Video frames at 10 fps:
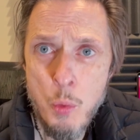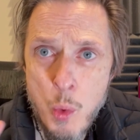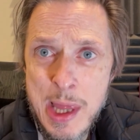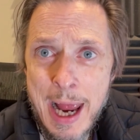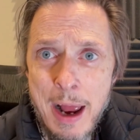
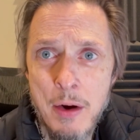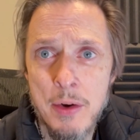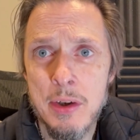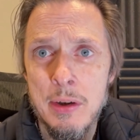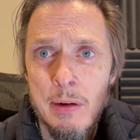
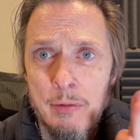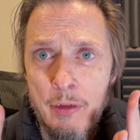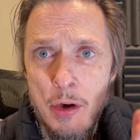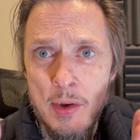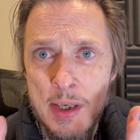without
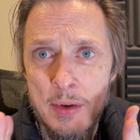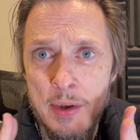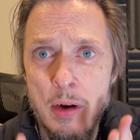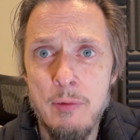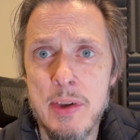focusing on the
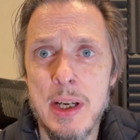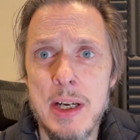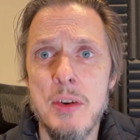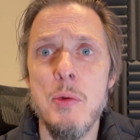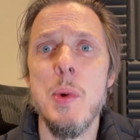
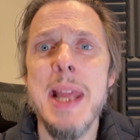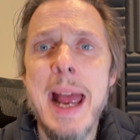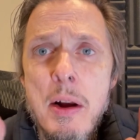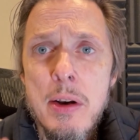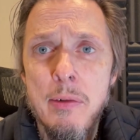conversations,
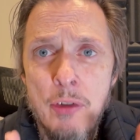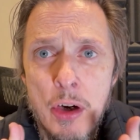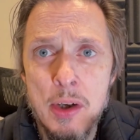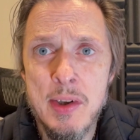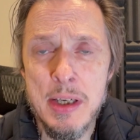without
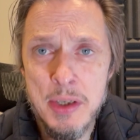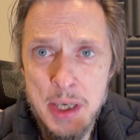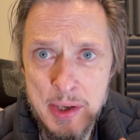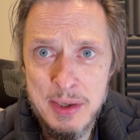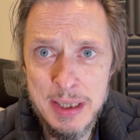focusing on
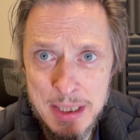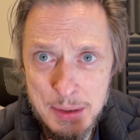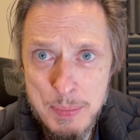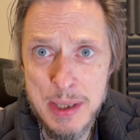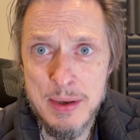understanding
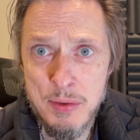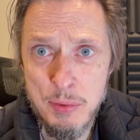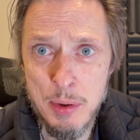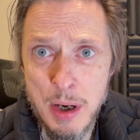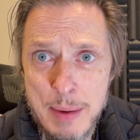business
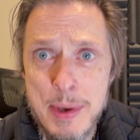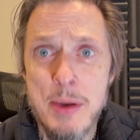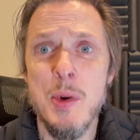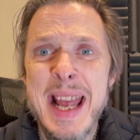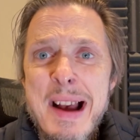
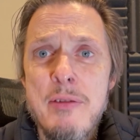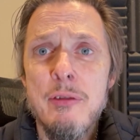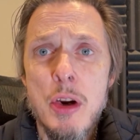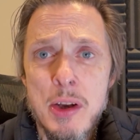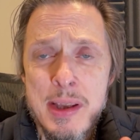requirements, without
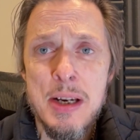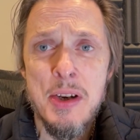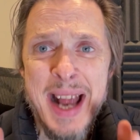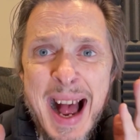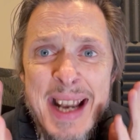focusing
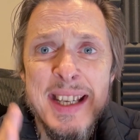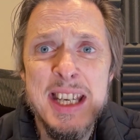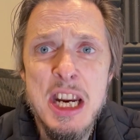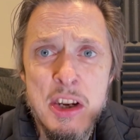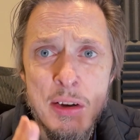on
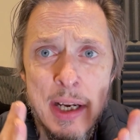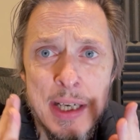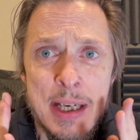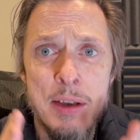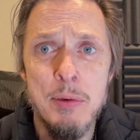
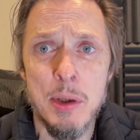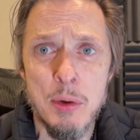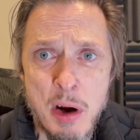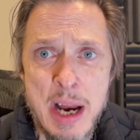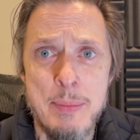articulating the
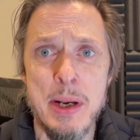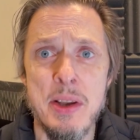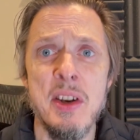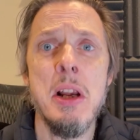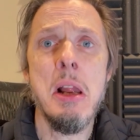
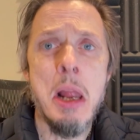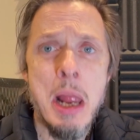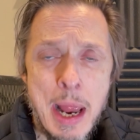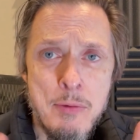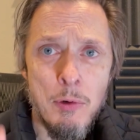requirements
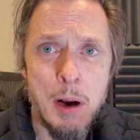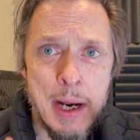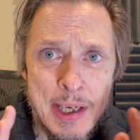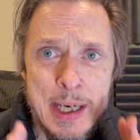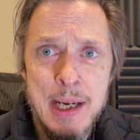and
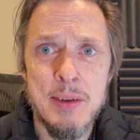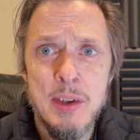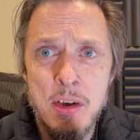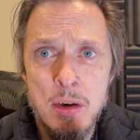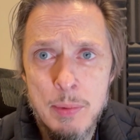writing
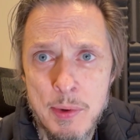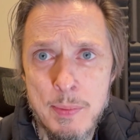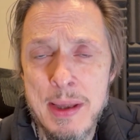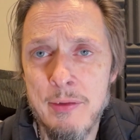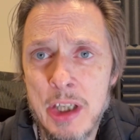executable
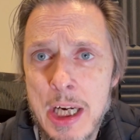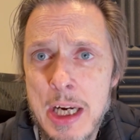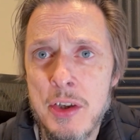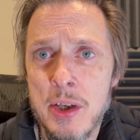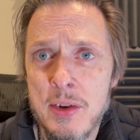
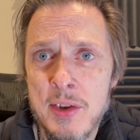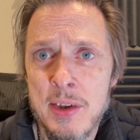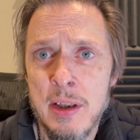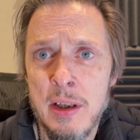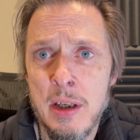specifications,
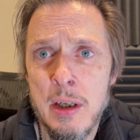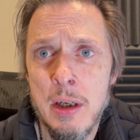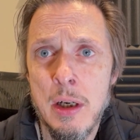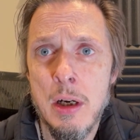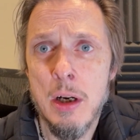
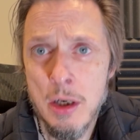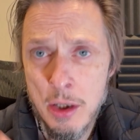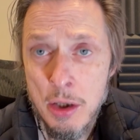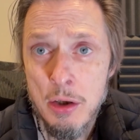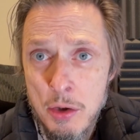
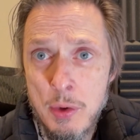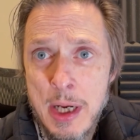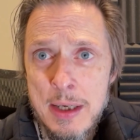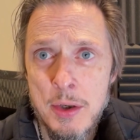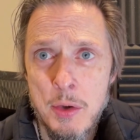you'll
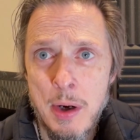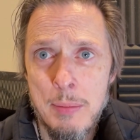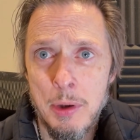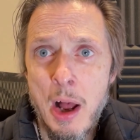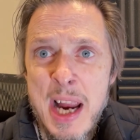get into
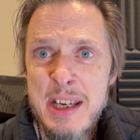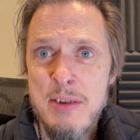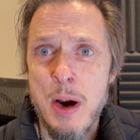trouble. I could